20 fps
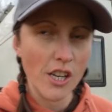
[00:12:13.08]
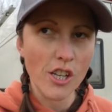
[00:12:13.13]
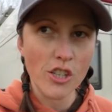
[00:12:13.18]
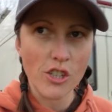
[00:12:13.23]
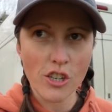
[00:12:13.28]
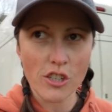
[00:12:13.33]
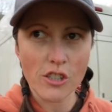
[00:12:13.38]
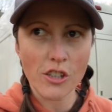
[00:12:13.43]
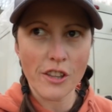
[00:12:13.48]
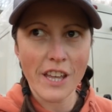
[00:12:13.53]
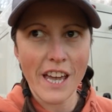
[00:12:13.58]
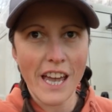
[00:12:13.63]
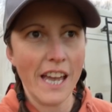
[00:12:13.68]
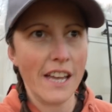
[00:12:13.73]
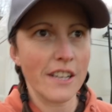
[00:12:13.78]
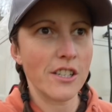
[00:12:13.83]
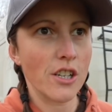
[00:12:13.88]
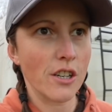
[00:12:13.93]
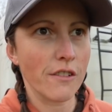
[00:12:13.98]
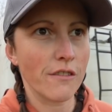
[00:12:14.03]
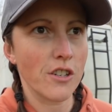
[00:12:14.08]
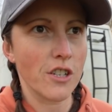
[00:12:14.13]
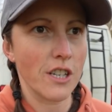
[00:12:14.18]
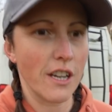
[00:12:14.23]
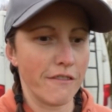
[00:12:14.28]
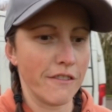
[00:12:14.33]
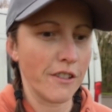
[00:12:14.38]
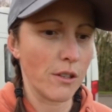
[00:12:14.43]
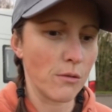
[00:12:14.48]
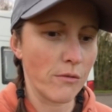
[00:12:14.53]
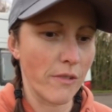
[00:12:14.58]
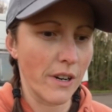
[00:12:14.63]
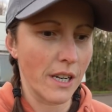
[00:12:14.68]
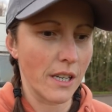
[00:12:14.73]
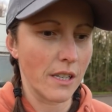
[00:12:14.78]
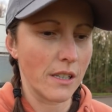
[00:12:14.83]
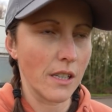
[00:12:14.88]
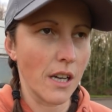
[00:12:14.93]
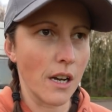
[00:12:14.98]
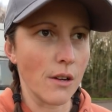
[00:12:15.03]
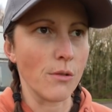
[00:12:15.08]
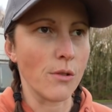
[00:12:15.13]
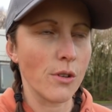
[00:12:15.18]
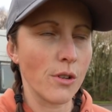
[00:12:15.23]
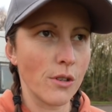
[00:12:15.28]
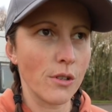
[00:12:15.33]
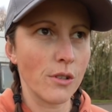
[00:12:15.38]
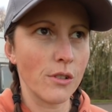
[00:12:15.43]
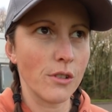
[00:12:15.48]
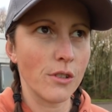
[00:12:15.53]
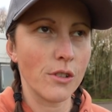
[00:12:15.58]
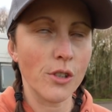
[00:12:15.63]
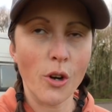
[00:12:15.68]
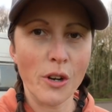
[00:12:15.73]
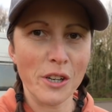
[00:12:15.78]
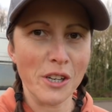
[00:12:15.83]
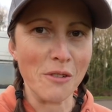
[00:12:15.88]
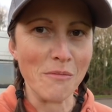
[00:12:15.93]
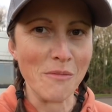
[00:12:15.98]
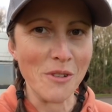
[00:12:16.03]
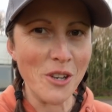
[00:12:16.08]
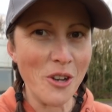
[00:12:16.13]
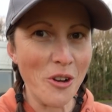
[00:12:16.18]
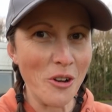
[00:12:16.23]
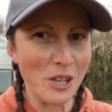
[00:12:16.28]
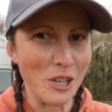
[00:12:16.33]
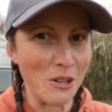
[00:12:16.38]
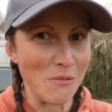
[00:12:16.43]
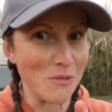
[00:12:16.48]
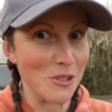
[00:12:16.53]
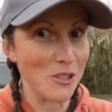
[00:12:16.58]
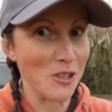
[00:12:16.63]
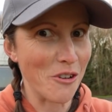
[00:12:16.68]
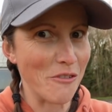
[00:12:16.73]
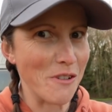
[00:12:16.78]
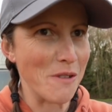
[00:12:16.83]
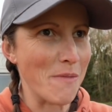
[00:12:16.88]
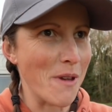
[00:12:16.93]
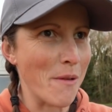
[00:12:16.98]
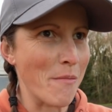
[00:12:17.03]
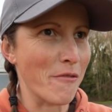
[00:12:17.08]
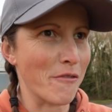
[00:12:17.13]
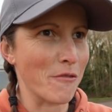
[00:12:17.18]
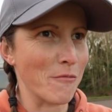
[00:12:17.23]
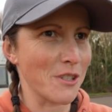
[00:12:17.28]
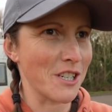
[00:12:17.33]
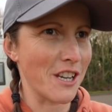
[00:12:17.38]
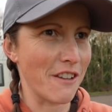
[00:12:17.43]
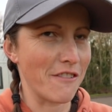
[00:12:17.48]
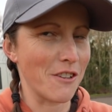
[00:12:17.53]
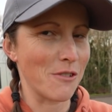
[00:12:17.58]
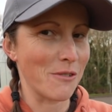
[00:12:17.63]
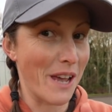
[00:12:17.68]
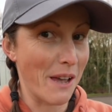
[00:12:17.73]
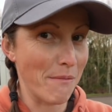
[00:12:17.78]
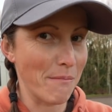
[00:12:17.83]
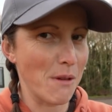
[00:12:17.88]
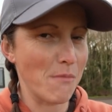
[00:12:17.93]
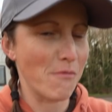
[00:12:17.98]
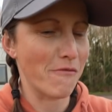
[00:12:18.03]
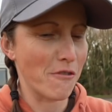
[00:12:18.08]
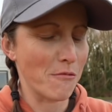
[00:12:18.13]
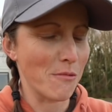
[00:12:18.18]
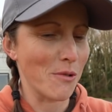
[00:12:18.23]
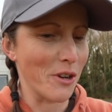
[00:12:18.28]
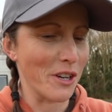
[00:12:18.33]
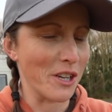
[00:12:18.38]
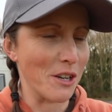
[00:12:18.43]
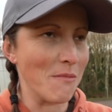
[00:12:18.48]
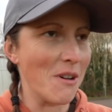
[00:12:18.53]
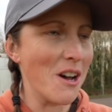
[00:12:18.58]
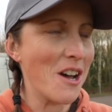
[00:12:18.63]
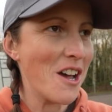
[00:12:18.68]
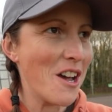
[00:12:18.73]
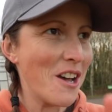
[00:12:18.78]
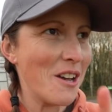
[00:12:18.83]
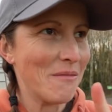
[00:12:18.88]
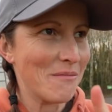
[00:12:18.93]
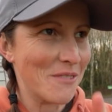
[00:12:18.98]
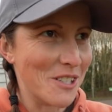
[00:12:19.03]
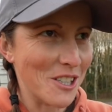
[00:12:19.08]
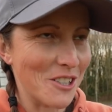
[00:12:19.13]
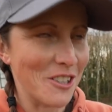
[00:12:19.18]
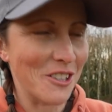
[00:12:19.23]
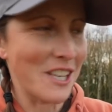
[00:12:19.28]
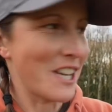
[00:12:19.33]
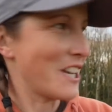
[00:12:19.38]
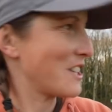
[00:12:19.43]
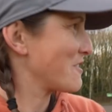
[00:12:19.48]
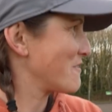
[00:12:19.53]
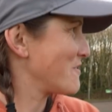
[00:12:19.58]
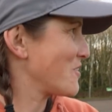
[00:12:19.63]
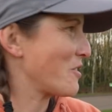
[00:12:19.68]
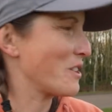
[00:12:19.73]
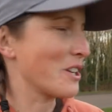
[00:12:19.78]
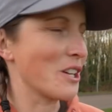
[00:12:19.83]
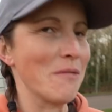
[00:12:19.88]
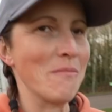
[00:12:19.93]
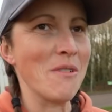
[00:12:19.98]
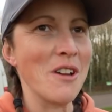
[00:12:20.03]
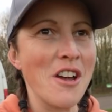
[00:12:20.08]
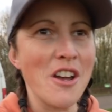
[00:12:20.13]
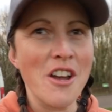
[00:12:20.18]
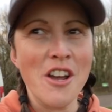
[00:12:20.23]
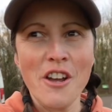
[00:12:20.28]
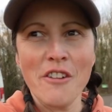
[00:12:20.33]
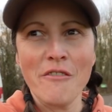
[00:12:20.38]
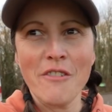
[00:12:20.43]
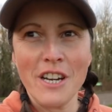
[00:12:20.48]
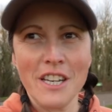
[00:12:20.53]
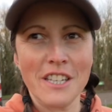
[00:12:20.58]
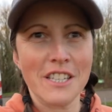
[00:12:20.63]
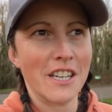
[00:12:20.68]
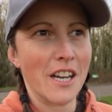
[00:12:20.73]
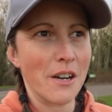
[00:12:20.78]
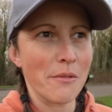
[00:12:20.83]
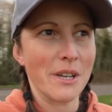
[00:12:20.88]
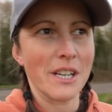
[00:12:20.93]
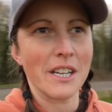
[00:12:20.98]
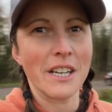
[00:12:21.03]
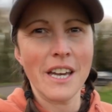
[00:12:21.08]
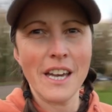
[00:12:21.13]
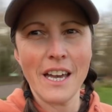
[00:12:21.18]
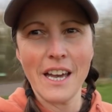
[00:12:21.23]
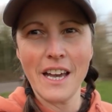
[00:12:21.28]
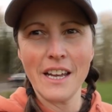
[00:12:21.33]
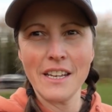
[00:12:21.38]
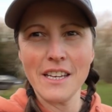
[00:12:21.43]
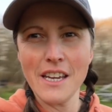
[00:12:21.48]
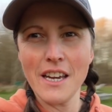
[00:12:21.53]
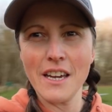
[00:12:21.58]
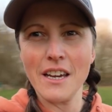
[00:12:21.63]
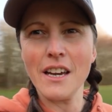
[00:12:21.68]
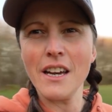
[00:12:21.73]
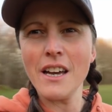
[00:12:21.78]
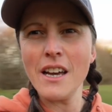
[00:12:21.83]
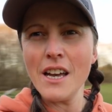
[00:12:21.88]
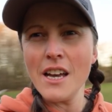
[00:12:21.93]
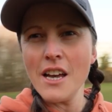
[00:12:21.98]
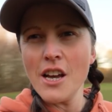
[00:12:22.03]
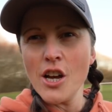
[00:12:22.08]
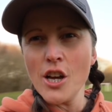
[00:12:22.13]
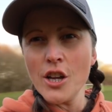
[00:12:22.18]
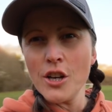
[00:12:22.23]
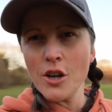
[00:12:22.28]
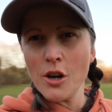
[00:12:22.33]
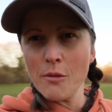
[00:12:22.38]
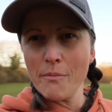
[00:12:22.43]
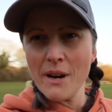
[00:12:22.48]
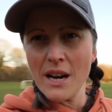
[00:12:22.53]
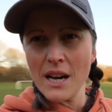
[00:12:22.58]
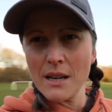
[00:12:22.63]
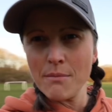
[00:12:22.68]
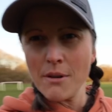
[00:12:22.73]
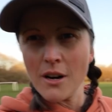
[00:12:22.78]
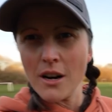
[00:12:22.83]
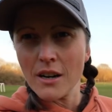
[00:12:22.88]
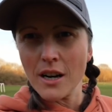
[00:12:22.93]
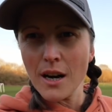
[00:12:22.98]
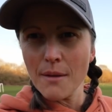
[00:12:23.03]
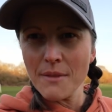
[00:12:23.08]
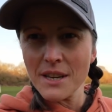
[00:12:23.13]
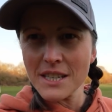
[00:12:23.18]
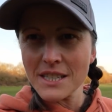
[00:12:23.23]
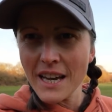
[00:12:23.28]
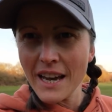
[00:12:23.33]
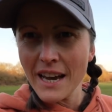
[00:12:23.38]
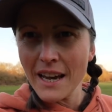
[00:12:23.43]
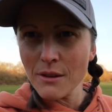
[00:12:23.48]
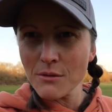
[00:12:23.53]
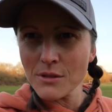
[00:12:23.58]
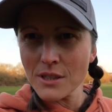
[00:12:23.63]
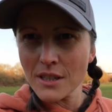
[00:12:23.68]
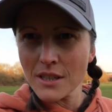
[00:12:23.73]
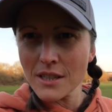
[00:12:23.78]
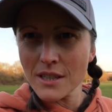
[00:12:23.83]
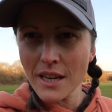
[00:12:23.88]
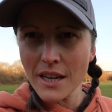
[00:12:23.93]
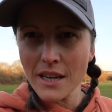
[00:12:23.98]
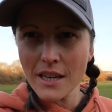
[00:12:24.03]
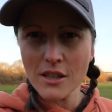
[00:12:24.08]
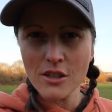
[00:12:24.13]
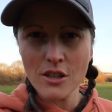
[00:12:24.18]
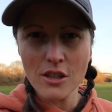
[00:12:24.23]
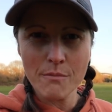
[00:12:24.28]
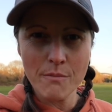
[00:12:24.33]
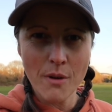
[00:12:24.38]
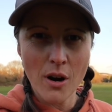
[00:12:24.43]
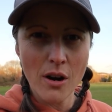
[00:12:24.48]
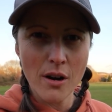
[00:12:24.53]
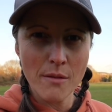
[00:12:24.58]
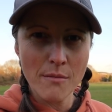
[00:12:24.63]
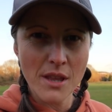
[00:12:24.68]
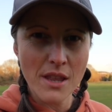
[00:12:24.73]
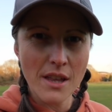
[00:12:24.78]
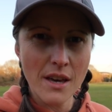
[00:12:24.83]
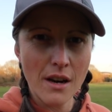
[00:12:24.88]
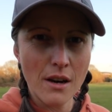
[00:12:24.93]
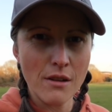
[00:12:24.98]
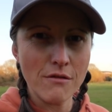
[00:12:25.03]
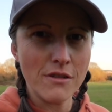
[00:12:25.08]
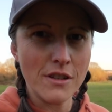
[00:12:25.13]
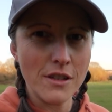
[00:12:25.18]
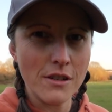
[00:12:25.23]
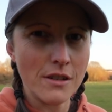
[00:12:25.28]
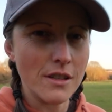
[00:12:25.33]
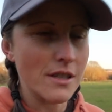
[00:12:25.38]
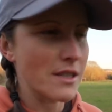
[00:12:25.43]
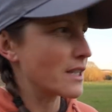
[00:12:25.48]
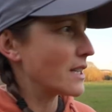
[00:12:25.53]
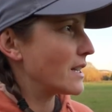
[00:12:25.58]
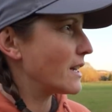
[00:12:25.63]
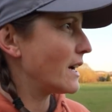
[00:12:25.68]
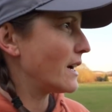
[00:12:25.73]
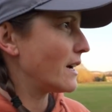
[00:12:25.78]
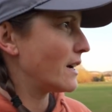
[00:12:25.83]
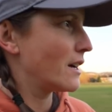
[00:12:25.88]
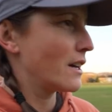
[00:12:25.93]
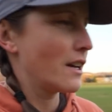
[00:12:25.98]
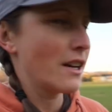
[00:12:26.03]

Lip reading: just on the edge of Sheffield, Nottingham. Sorry people from Sheffield and people from Nottingham. Just on the edge of Nottingham, ready to go in. And yeah, not a bad park up. There's a housing estate just behind me there, hopefully you can see that.